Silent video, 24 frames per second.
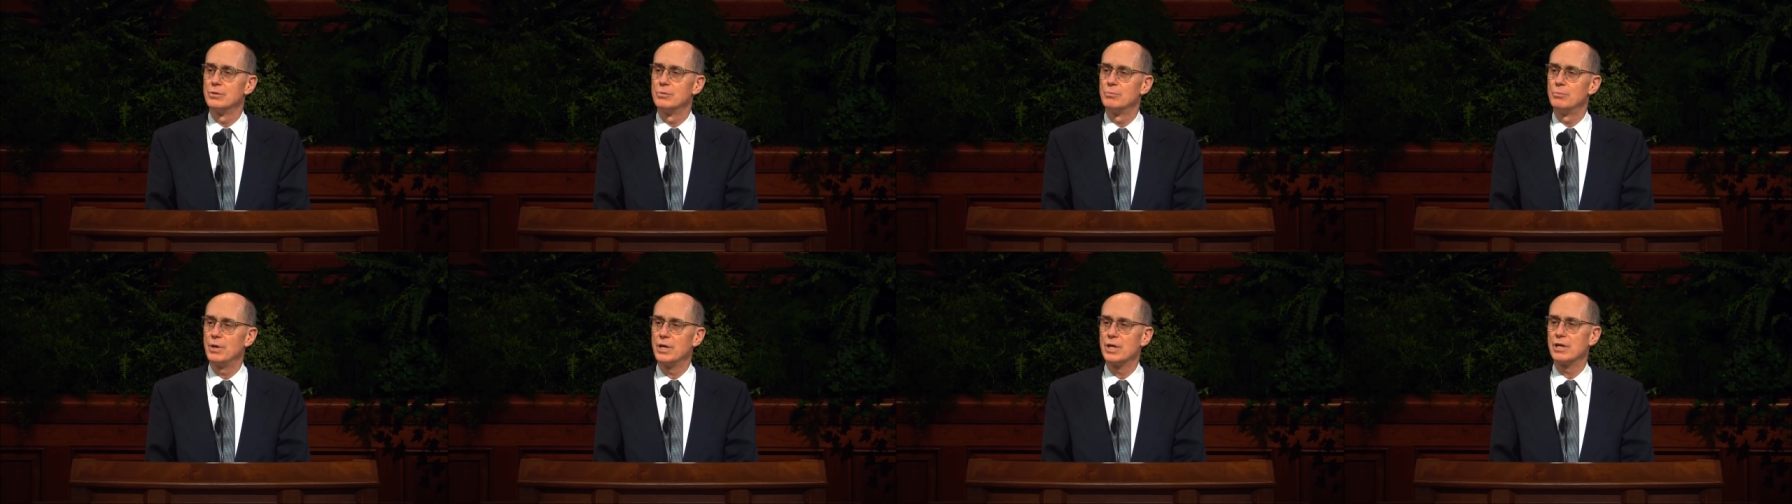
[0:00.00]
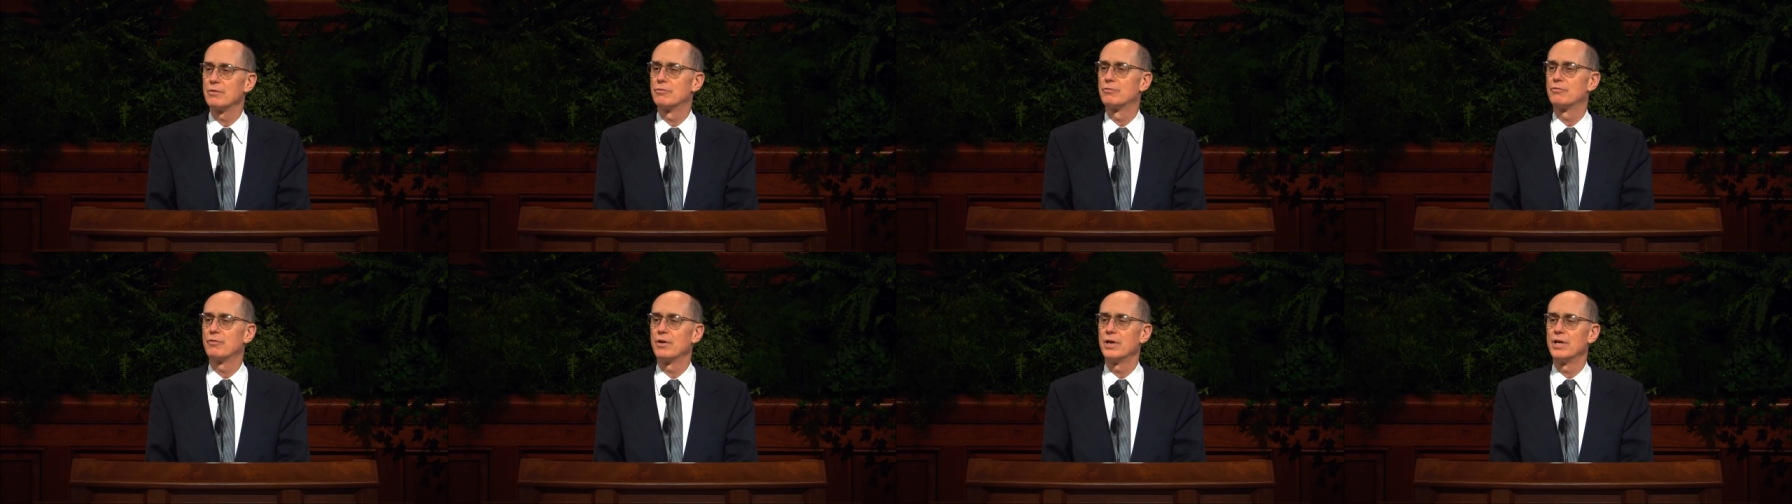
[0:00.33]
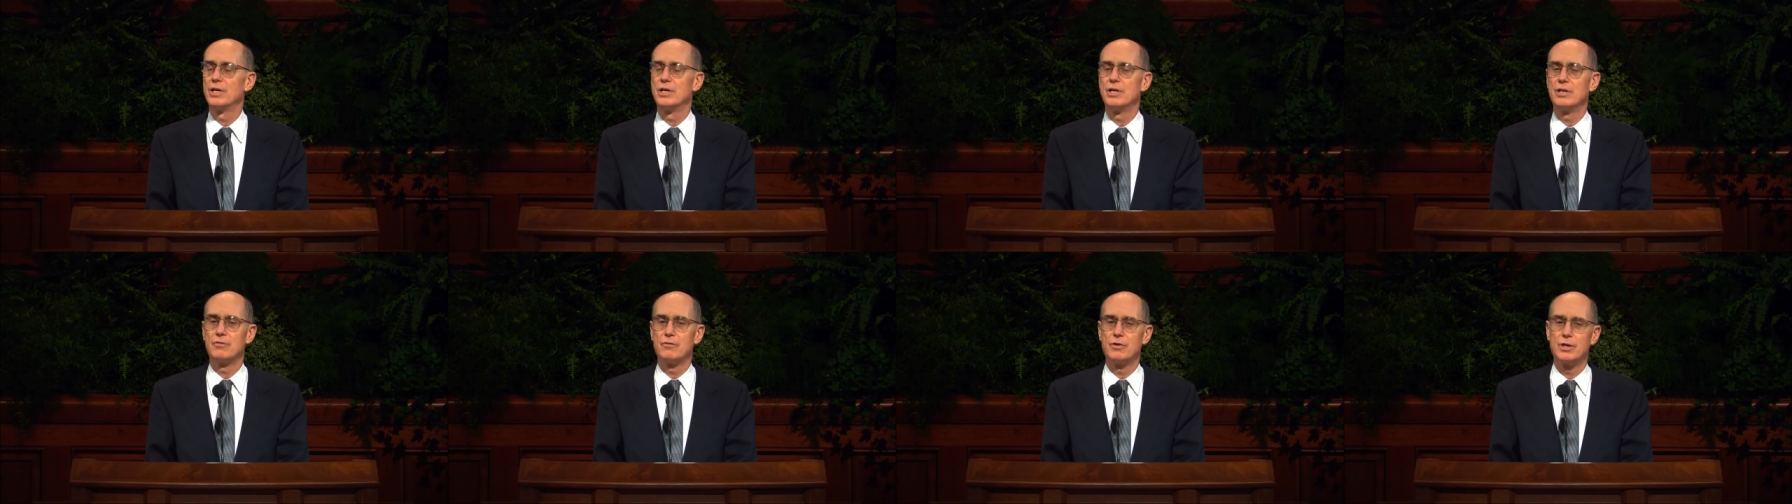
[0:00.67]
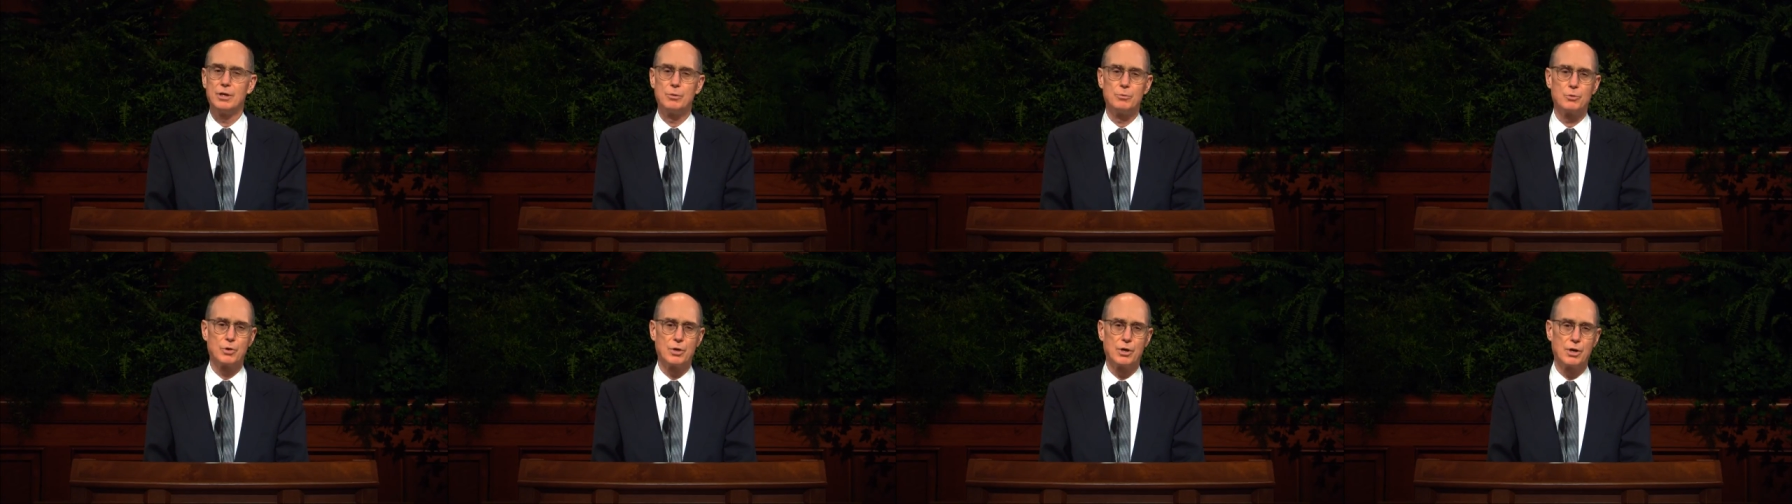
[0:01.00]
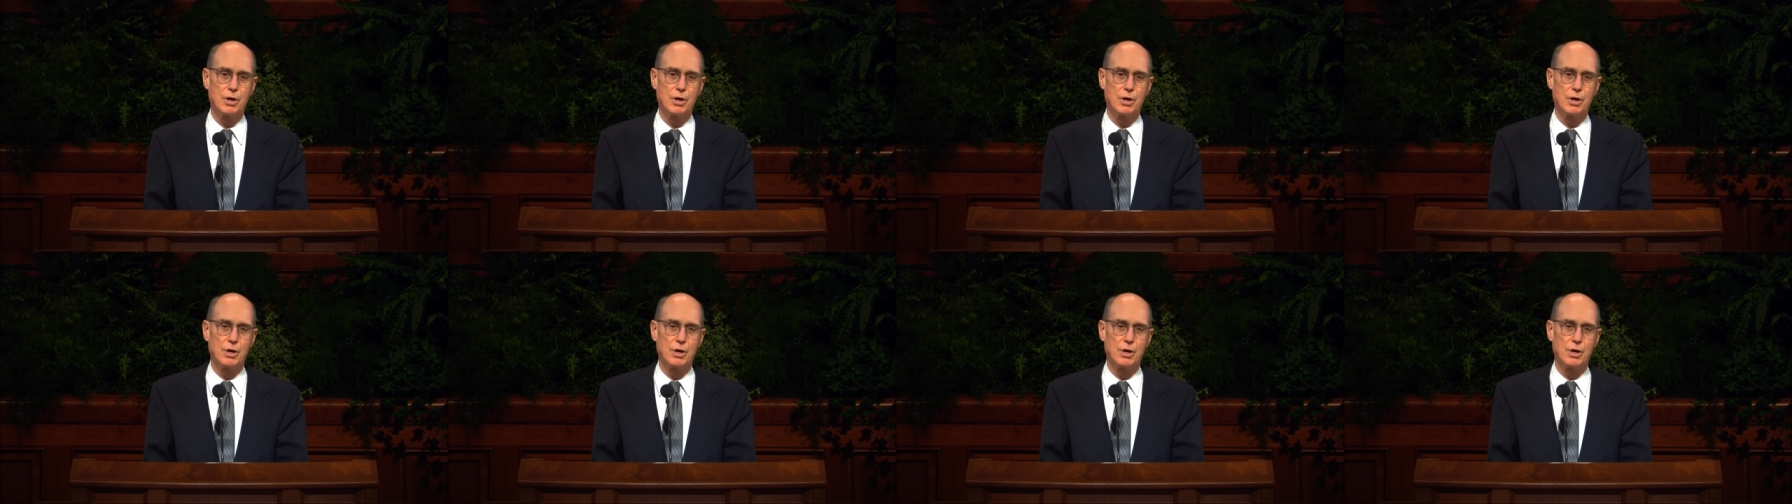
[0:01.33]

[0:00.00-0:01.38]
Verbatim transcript: Make a friend of him or